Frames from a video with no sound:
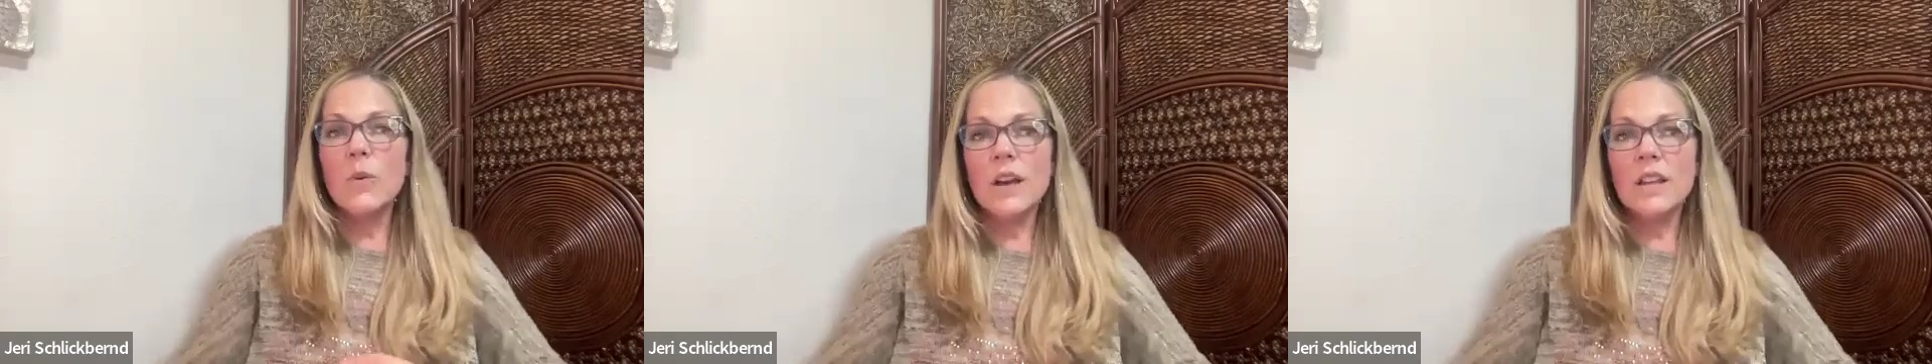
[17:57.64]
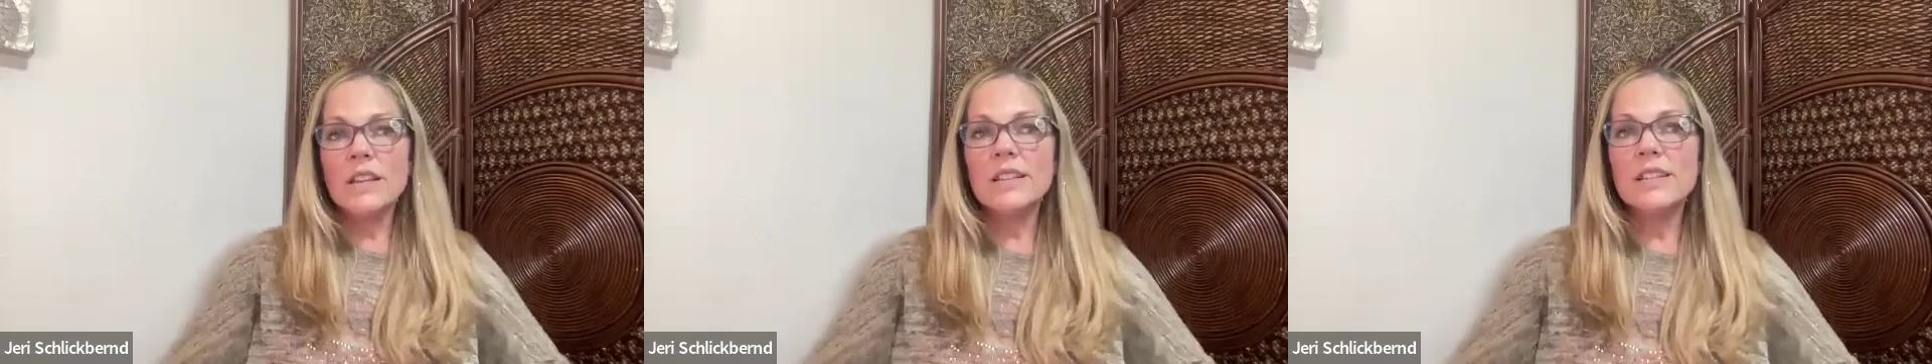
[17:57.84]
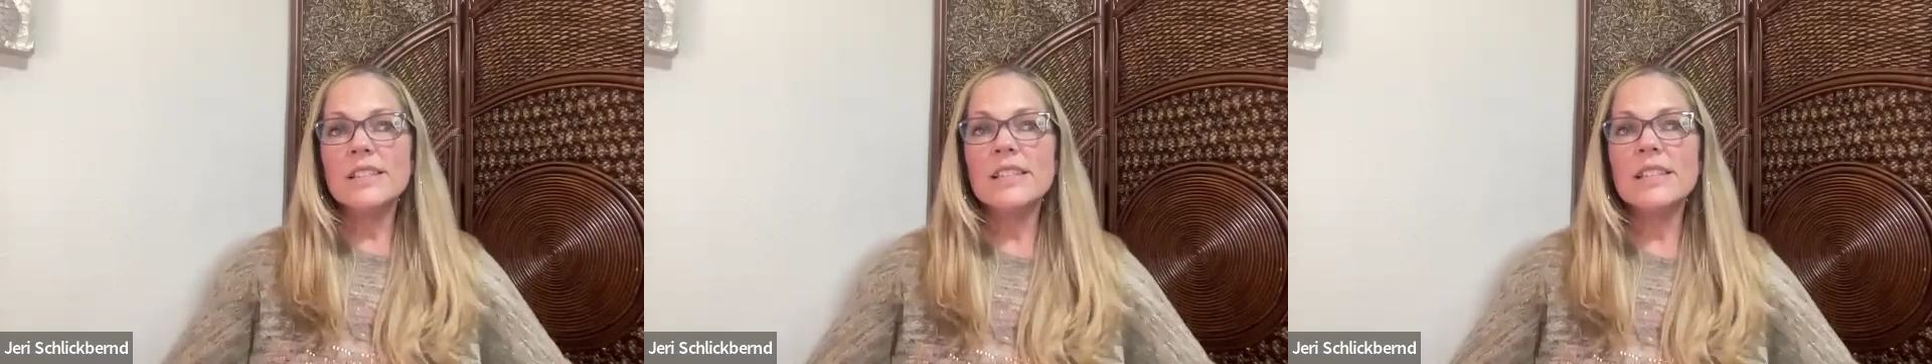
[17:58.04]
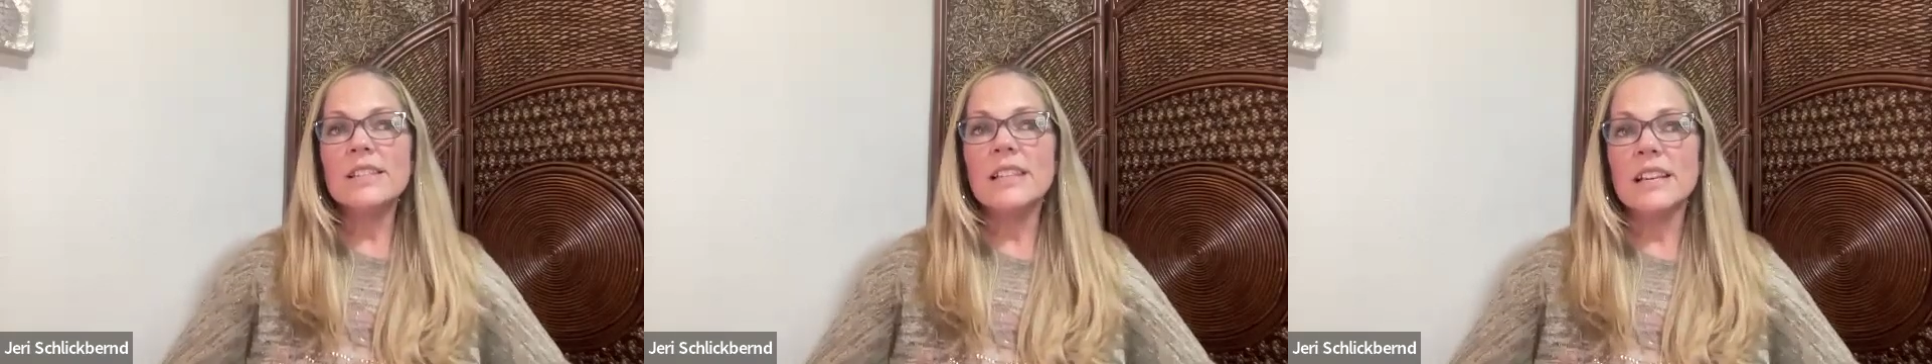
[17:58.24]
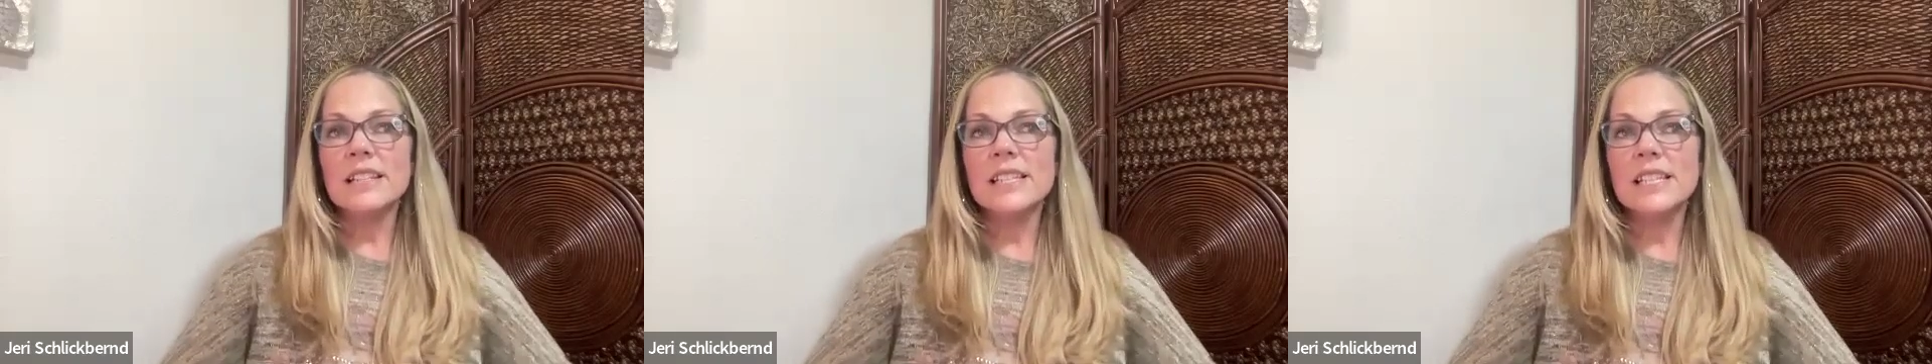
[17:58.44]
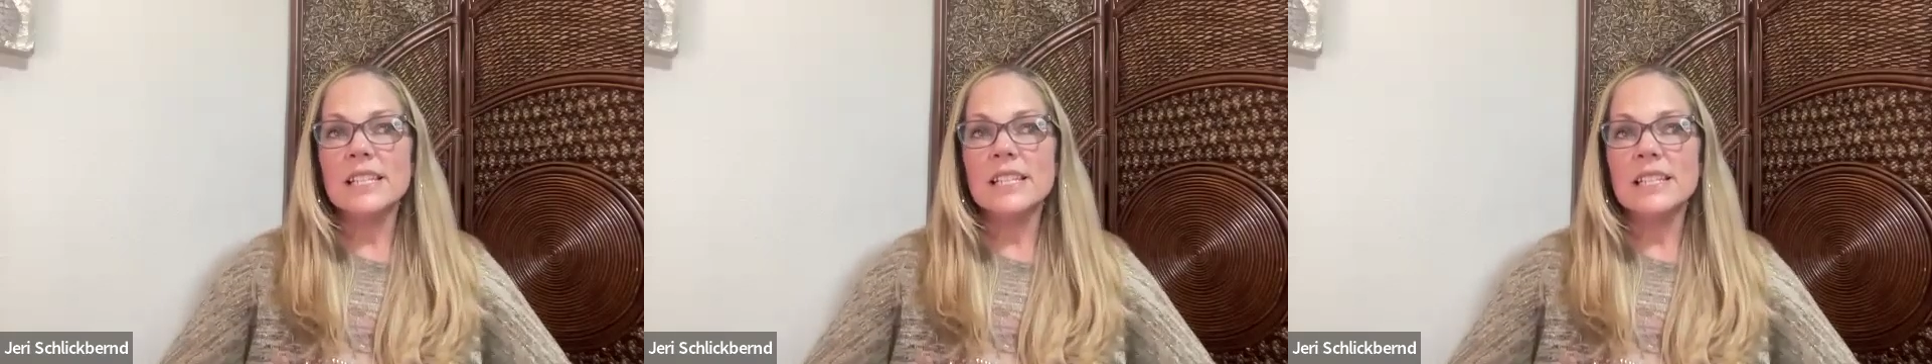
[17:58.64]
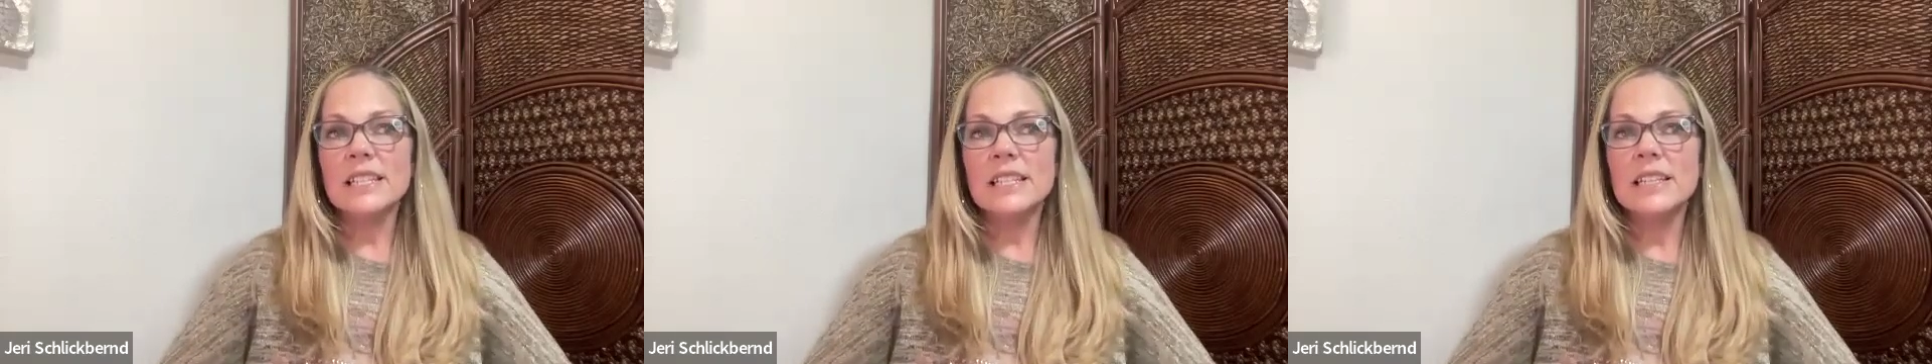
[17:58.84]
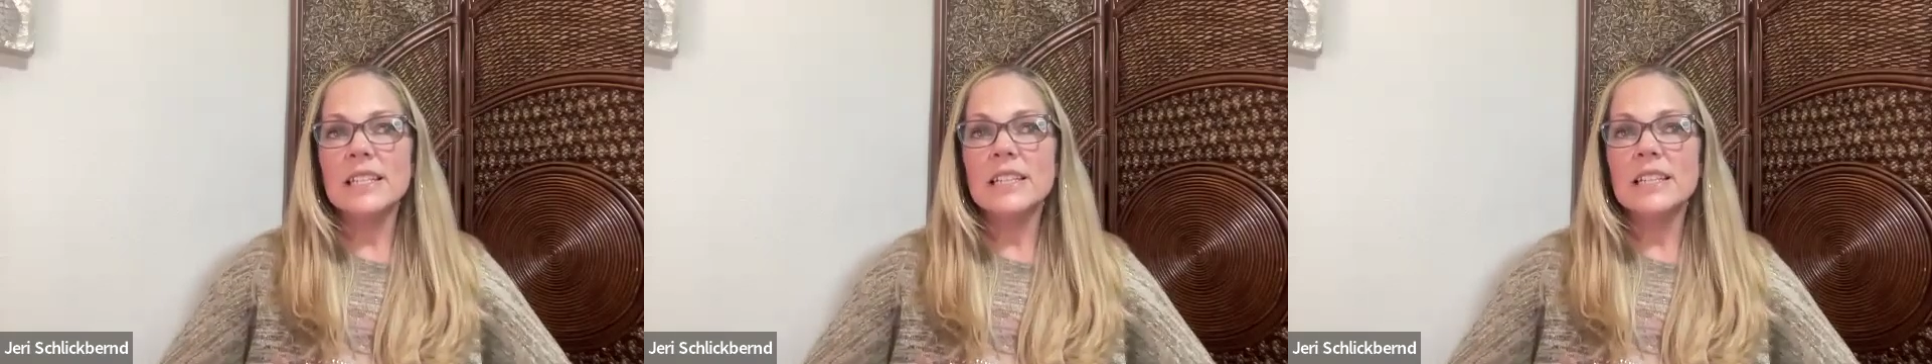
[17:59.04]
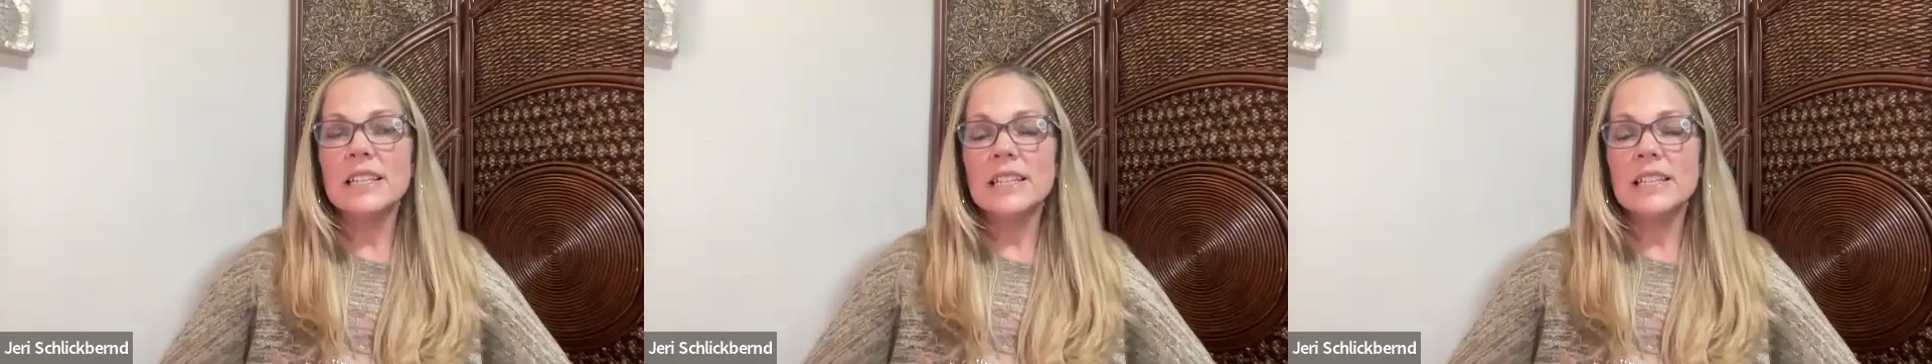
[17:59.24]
What is the lesson